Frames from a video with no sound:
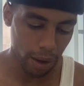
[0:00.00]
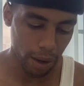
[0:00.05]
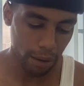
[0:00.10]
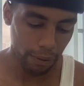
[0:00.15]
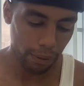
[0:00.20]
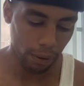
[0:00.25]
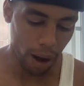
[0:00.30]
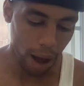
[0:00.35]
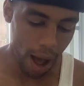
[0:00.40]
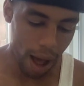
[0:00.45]

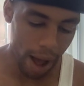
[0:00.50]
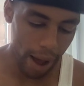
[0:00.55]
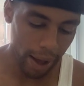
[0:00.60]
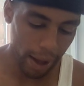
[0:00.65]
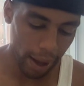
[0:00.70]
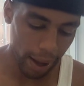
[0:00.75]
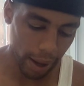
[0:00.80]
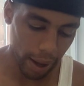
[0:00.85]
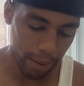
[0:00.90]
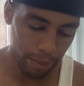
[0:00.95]
For I
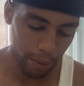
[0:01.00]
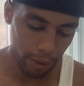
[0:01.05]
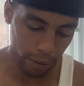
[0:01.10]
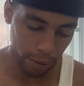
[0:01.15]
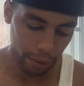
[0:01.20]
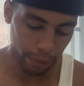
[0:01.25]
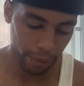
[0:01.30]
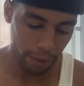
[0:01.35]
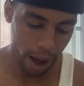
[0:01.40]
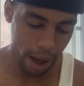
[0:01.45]
am
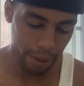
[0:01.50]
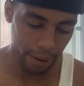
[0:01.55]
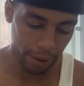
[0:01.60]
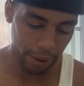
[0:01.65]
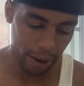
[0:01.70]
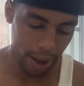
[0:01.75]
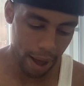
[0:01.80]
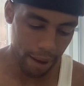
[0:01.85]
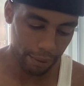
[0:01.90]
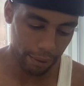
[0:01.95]
your Father
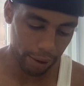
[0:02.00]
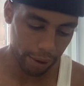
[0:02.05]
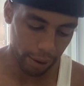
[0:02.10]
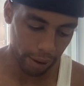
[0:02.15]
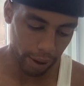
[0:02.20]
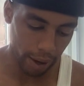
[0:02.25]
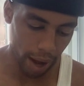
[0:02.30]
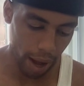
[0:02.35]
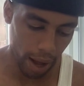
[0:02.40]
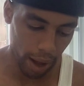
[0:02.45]
in heaven, your
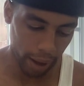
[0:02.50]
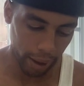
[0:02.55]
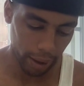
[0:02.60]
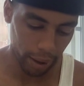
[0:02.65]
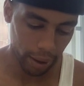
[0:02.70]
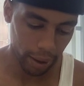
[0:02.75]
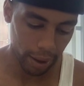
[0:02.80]
God.